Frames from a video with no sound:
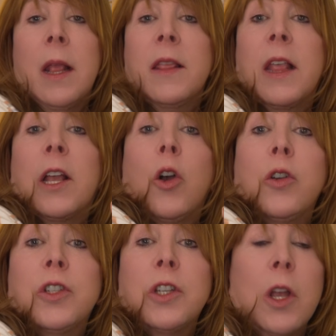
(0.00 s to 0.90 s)
that
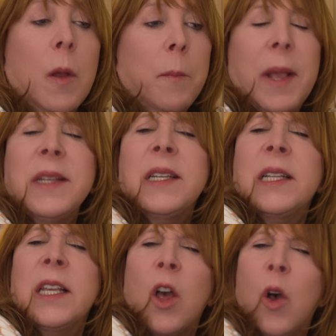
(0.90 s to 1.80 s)
goes
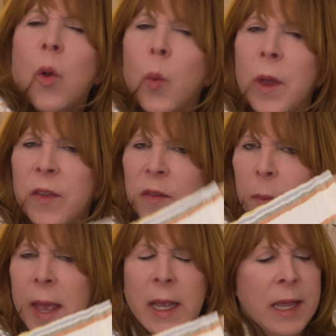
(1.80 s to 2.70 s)
basically the whole width of the
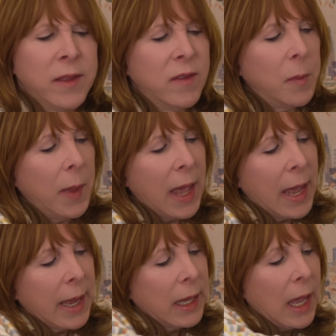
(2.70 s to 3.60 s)
back end of the
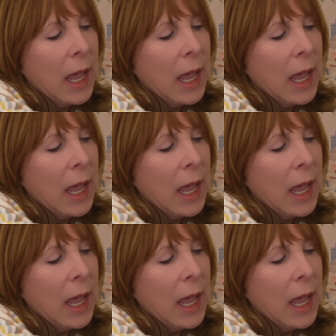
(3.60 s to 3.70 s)
bag,